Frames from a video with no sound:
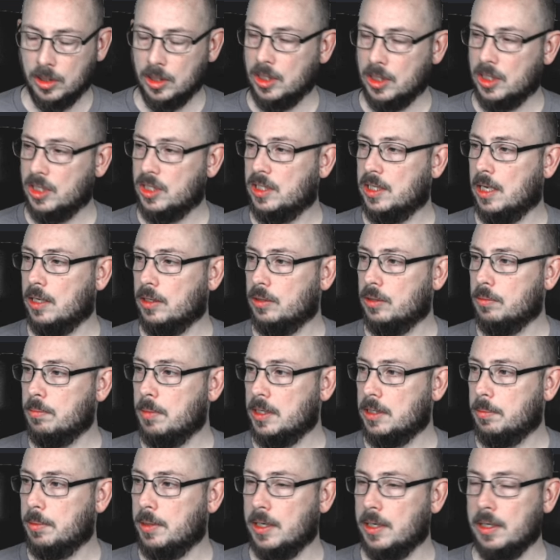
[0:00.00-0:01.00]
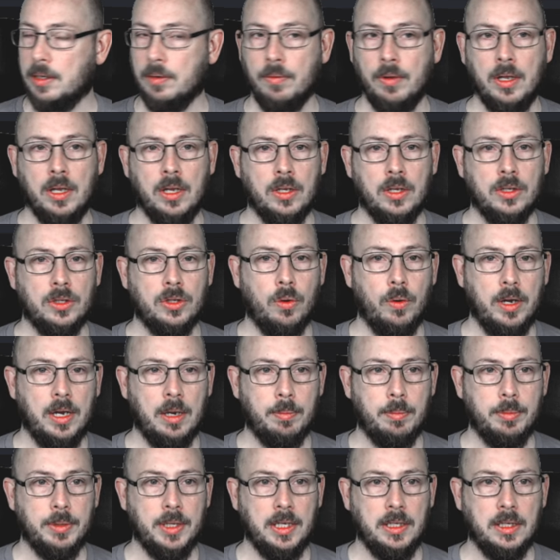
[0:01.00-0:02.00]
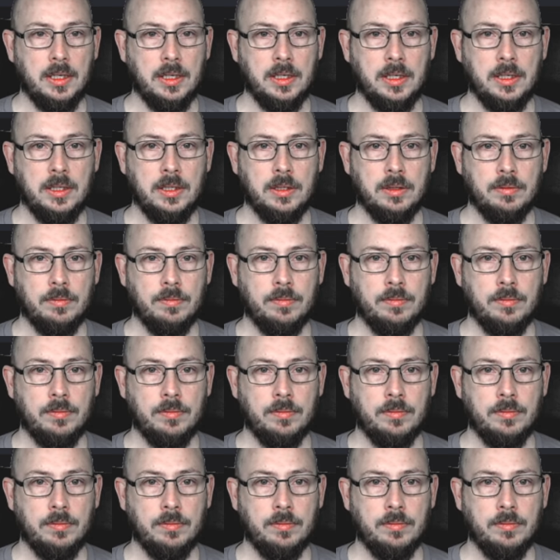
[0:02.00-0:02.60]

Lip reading: Sounds much better. So I updated this.